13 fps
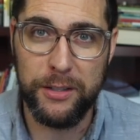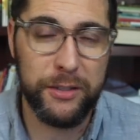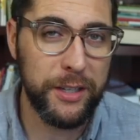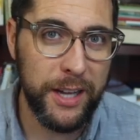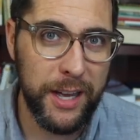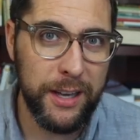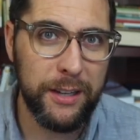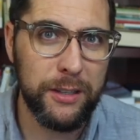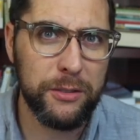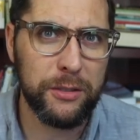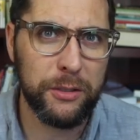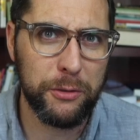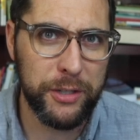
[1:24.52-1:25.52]
Today.
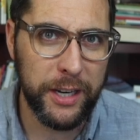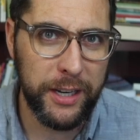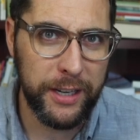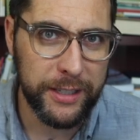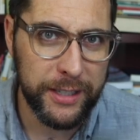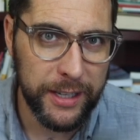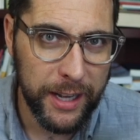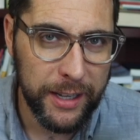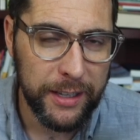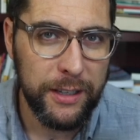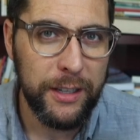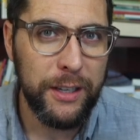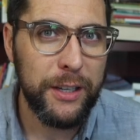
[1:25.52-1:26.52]
Christianity Today
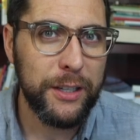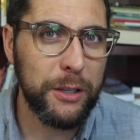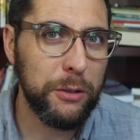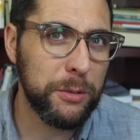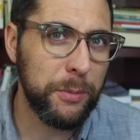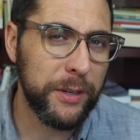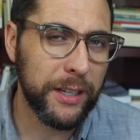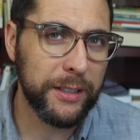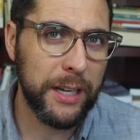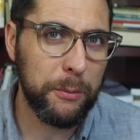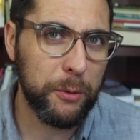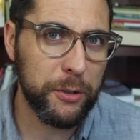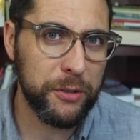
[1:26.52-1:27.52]
used to be
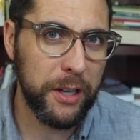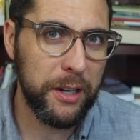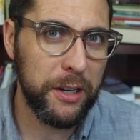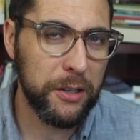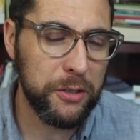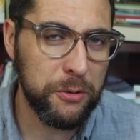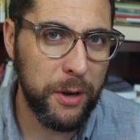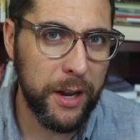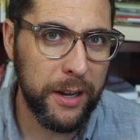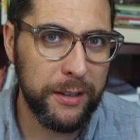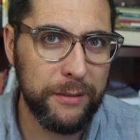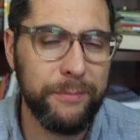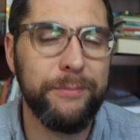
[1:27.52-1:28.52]
nicknamed Christianity Astray,
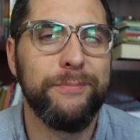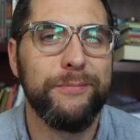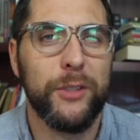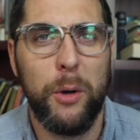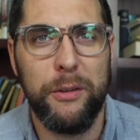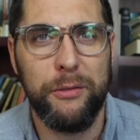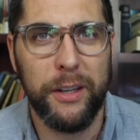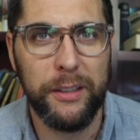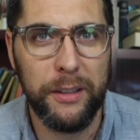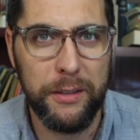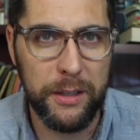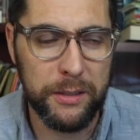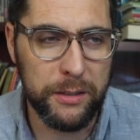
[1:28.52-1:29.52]
and quite
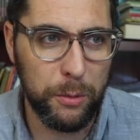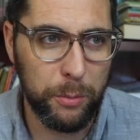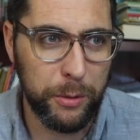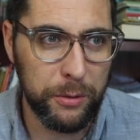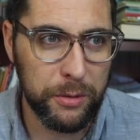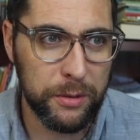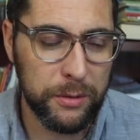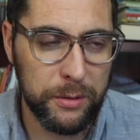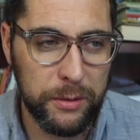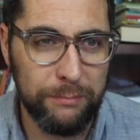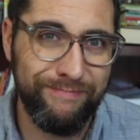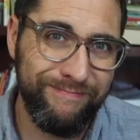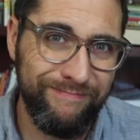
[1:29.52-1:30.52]
frankly, they still produce.
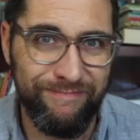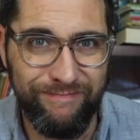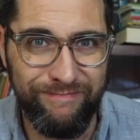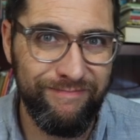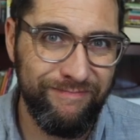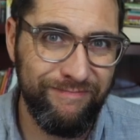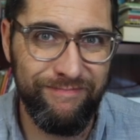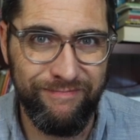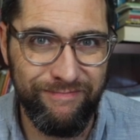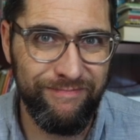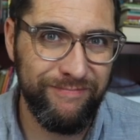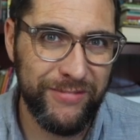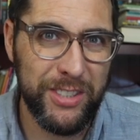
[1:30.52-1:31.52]

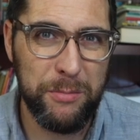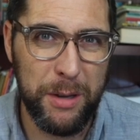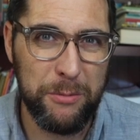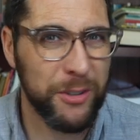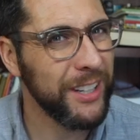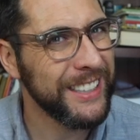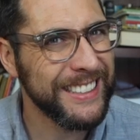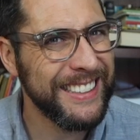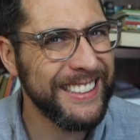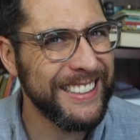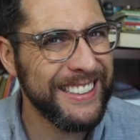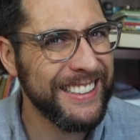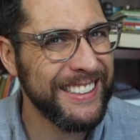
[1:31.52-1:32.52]
Sometimes you're like,
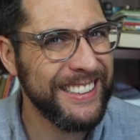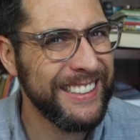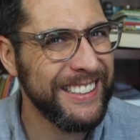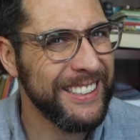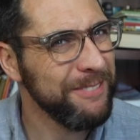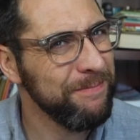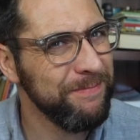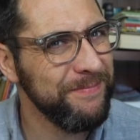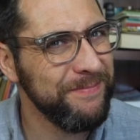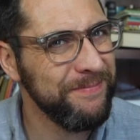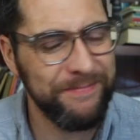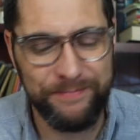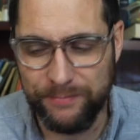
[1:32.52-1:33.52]

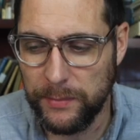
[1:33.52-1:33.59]
um,